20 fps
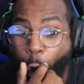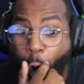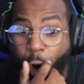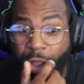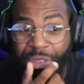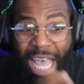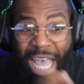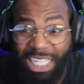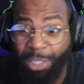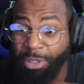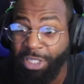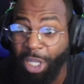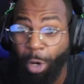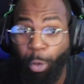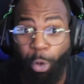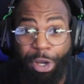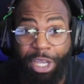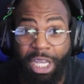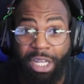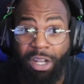That's what they're
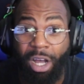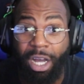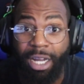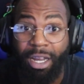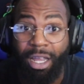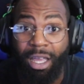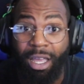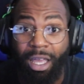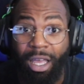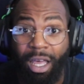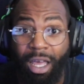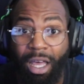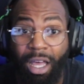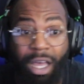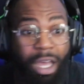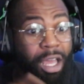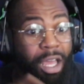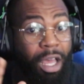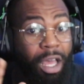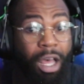working on?
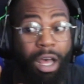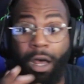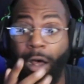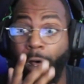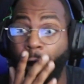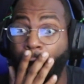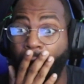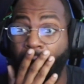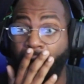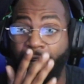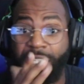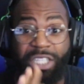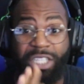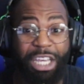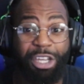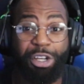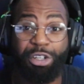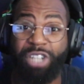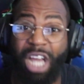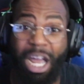Take
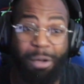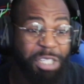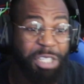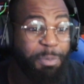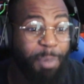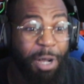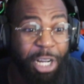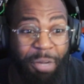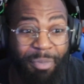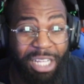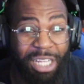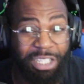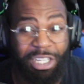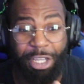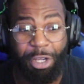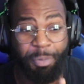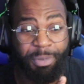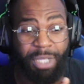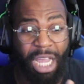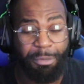your time with Spider-Man. Take
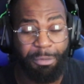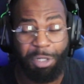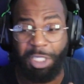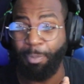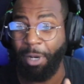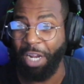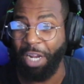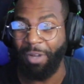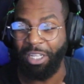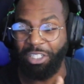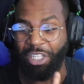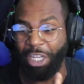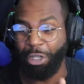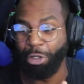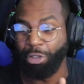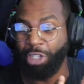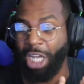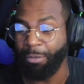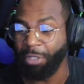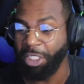your time with Spider-Man. Take your
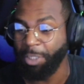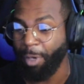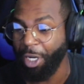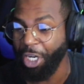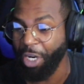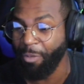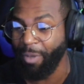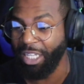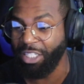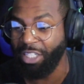time with Spider-Man.